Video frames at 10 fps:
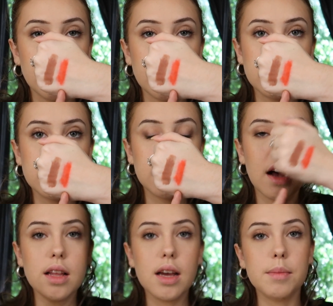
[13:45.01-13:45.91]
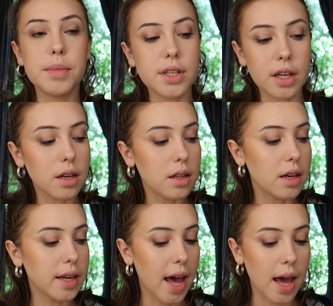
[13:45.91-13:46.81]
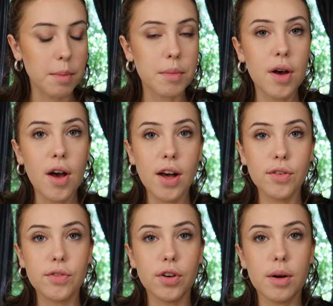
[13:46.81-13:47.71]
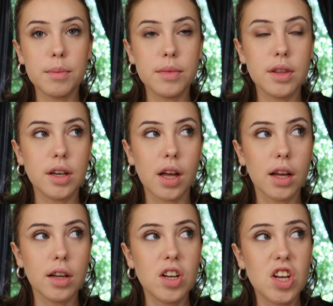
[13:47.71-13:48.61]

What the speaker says: This color in particular came from the,